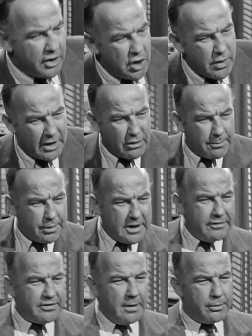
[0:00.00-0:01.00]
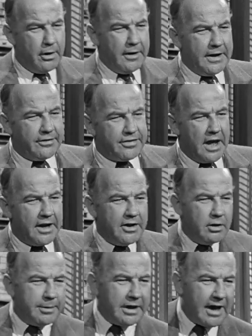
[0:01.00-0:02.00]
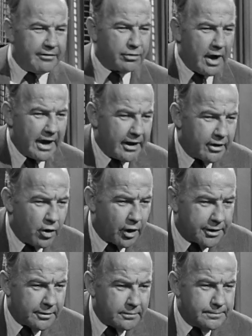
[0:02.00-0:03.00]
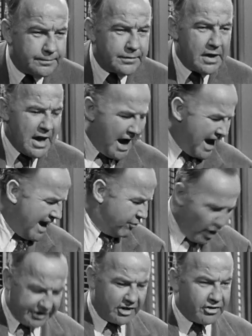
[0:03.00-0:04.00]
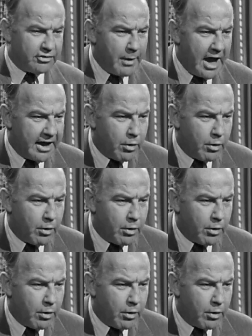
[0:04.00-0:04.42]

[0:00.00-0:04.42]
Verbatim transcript: You enter a plea of temporary insanity, you'll be laughed right out of court. Well, I hardly... I have witnesses, man.